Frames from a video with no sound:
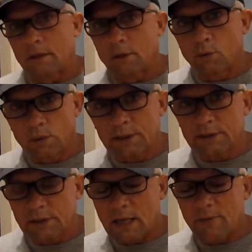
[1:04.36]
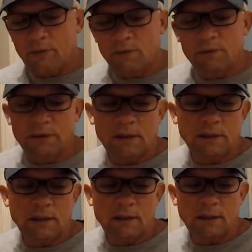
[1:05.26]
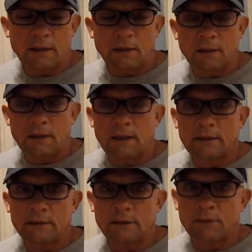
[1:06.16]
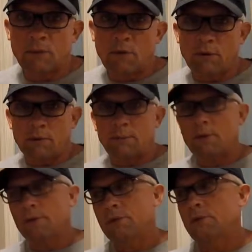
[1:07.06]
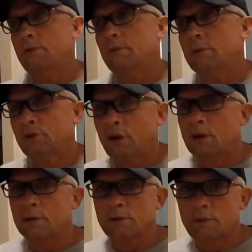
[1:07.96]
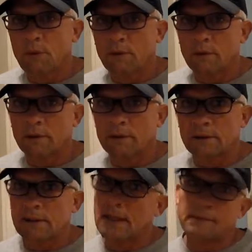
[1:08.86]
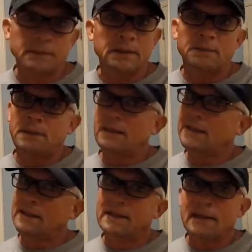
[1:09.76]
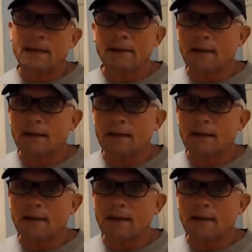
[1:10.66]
The reason I'm using the electric smoker opposed to a charcoal smoker is that I'm going to be in and out.